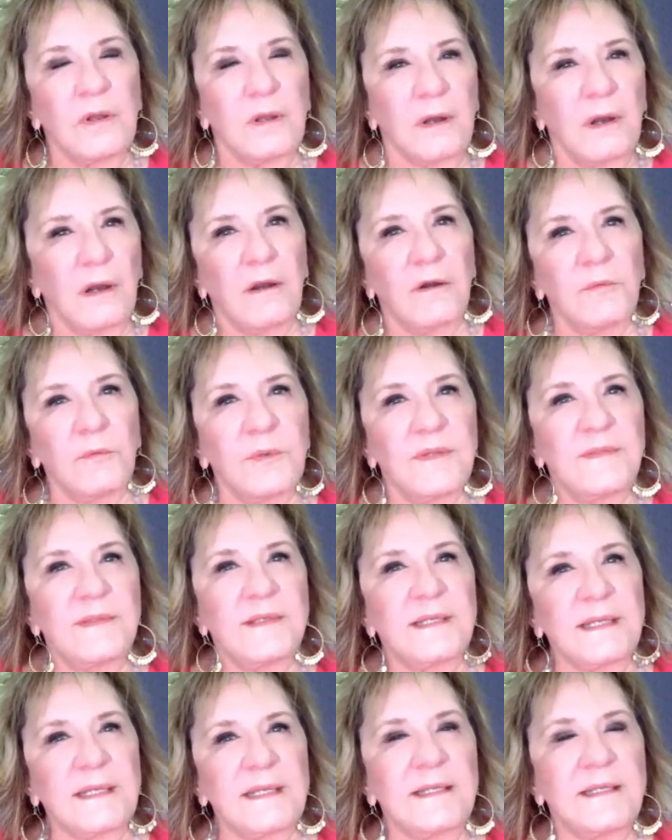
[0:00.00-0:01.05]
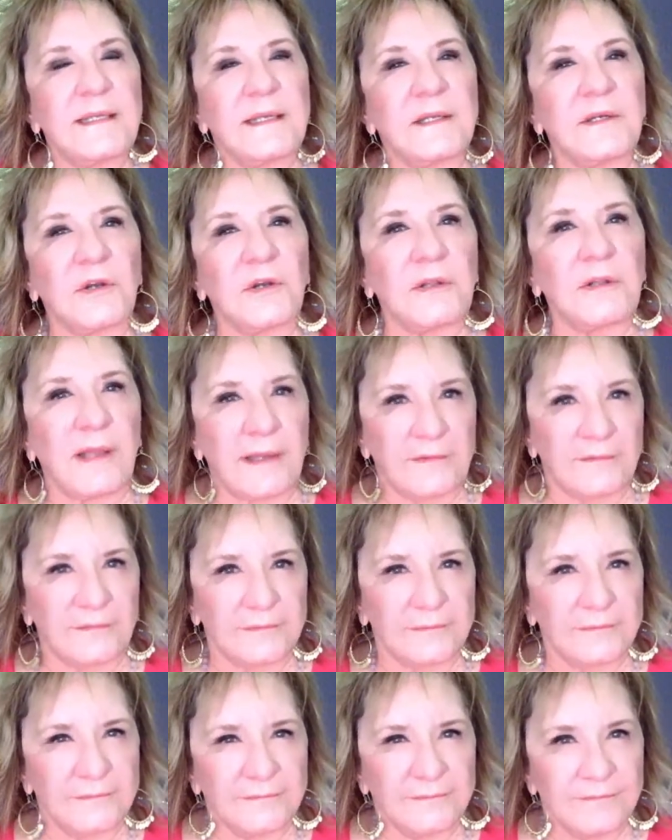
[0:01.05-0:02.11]
are we the kink in our life?
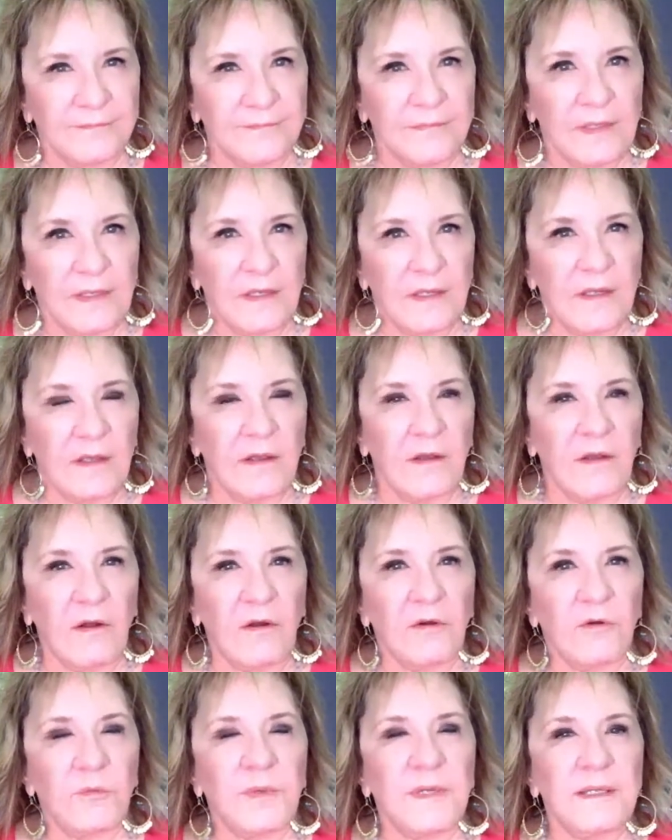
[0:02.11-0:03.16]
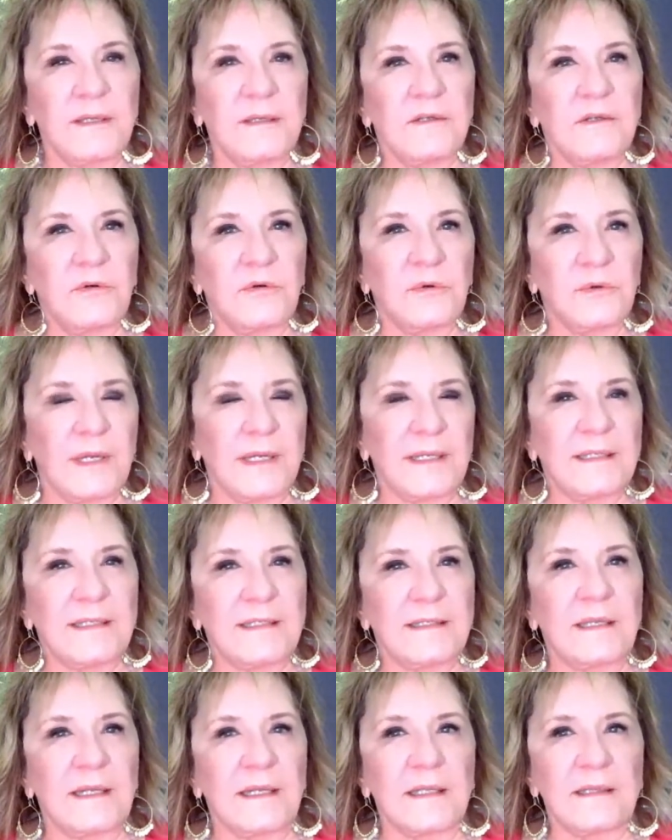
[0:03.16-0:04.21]
Are we
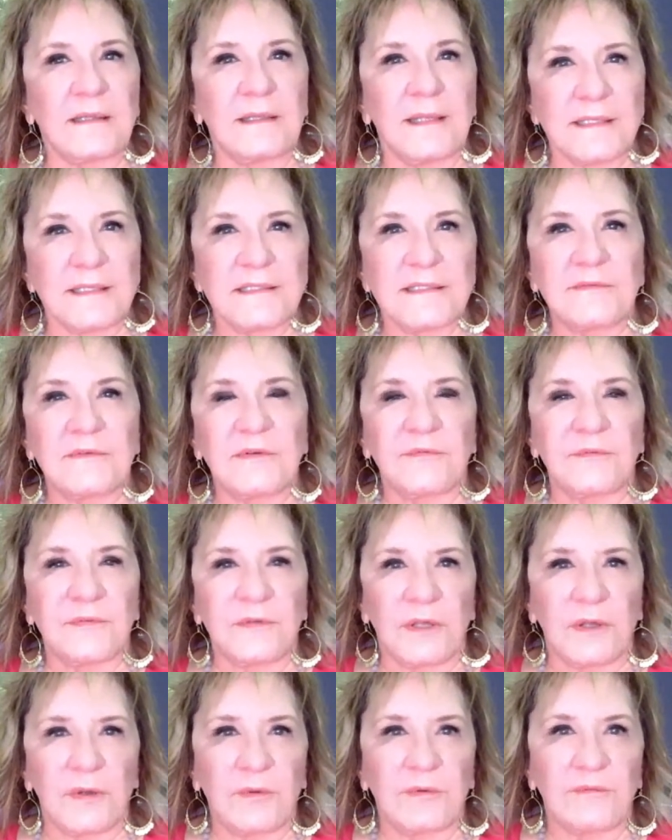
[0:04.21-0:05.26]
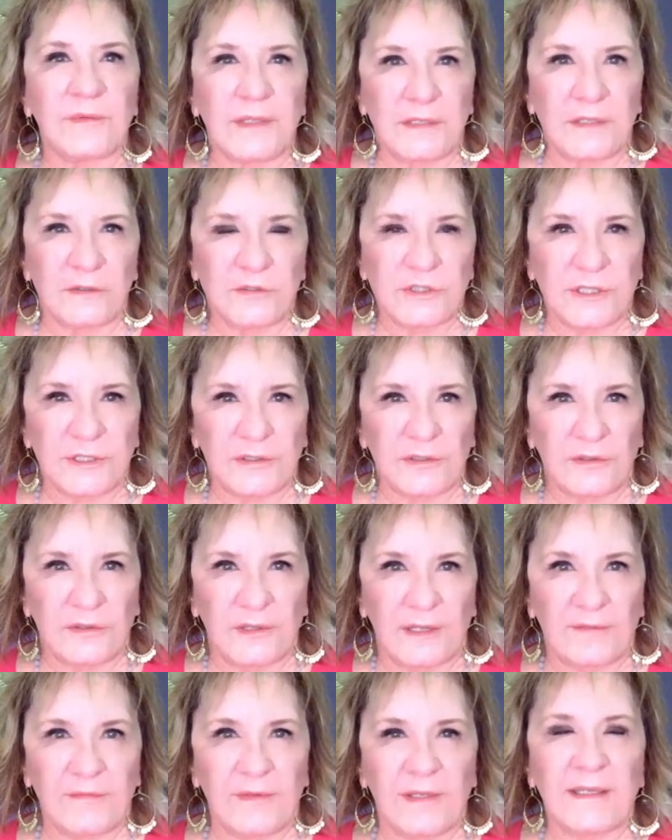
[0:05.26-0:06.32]
creating a less of a flow of energy in our
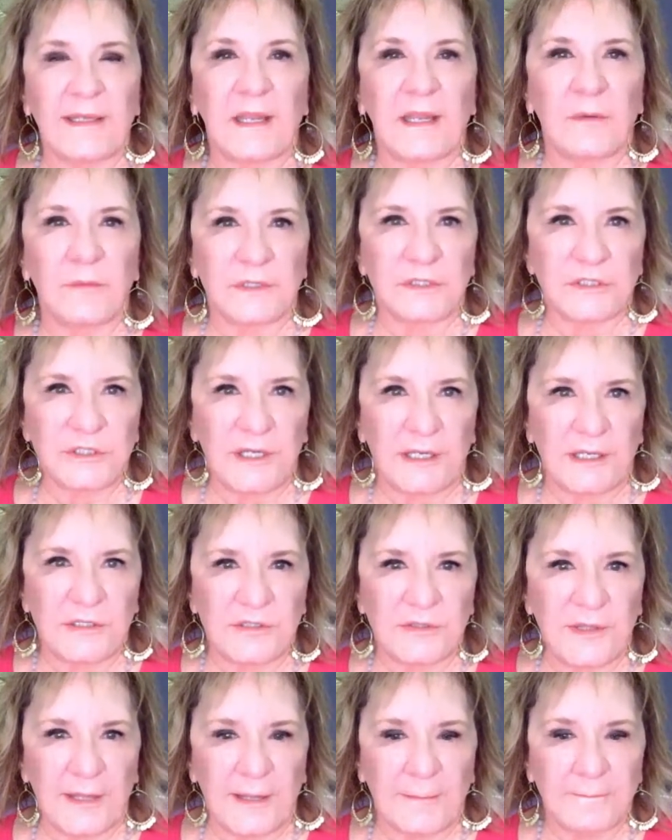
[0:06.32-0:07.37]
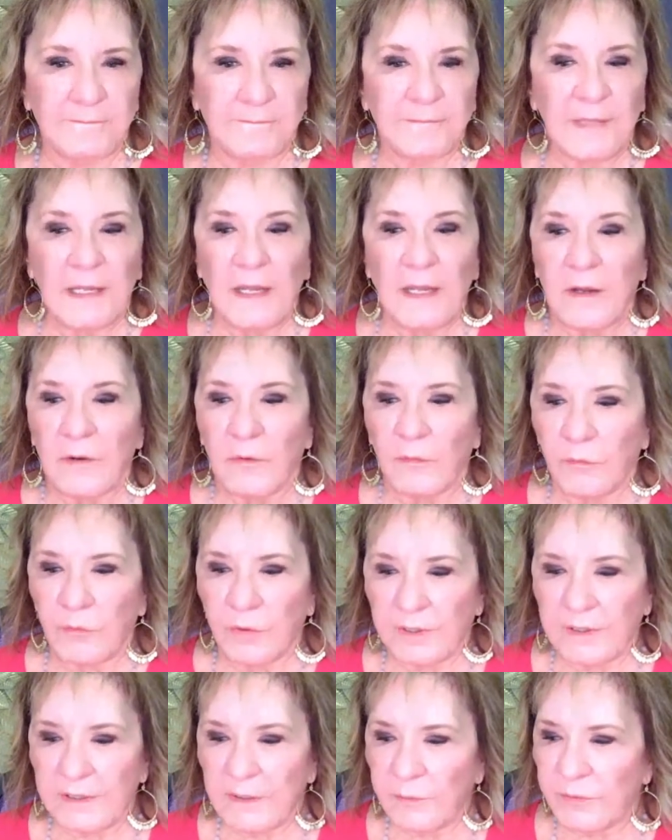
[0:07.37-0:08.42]
life? And can we change that?
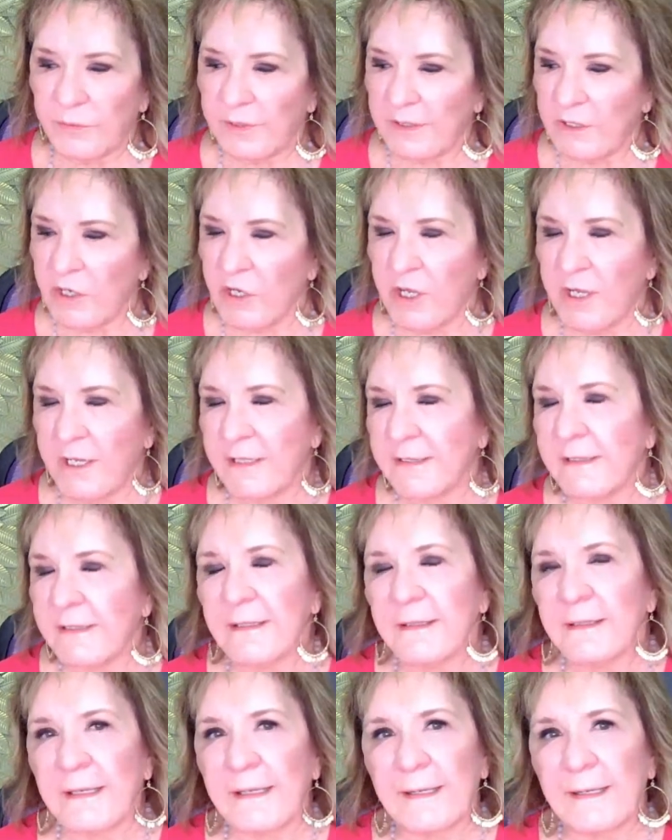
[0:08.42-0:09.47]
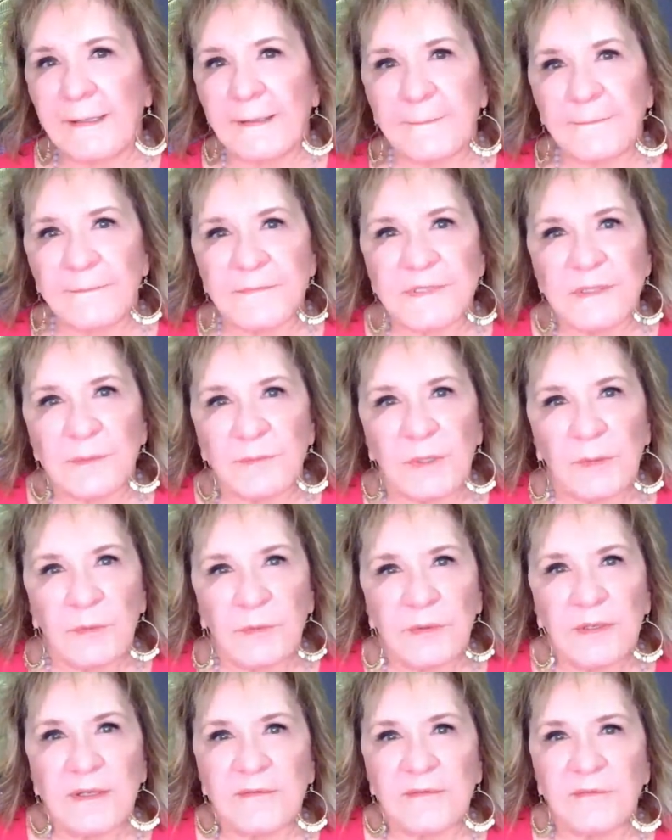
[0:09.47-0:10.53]
We're going to bring on some people
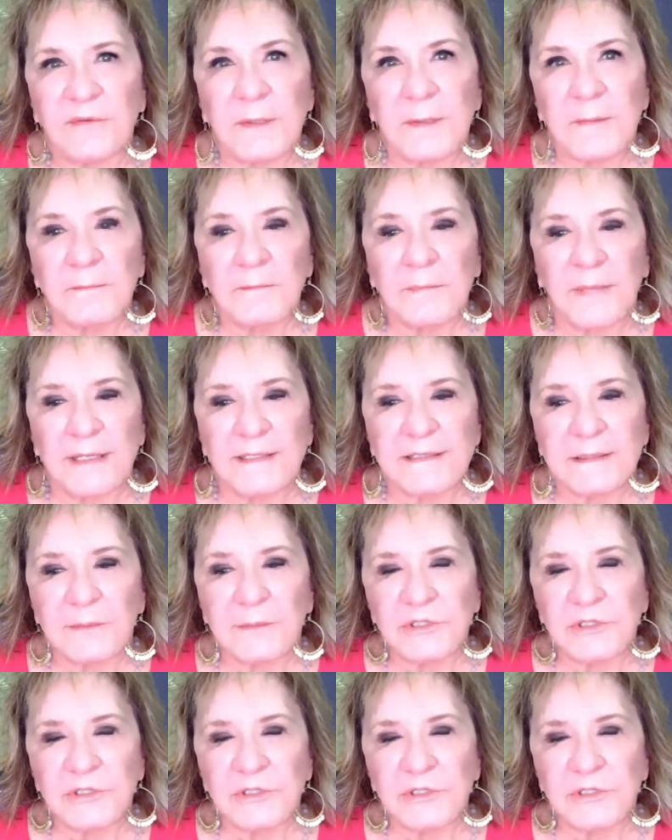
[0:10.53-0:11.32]
that have made some